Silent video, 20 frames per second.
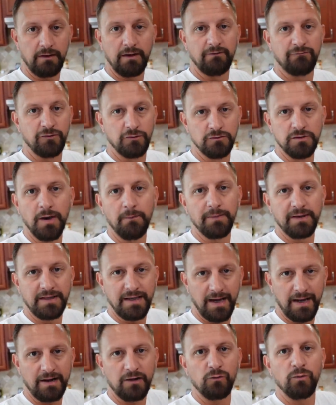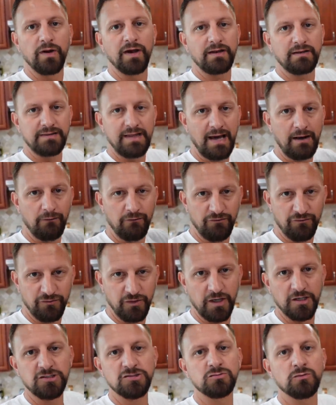if you dump it kind of quick, that'll
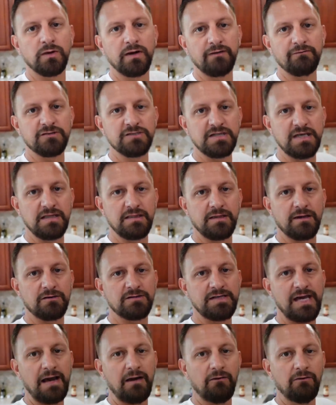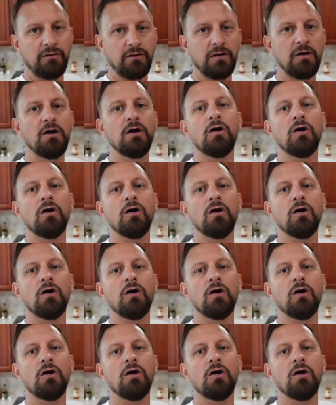flush whatever's in there down.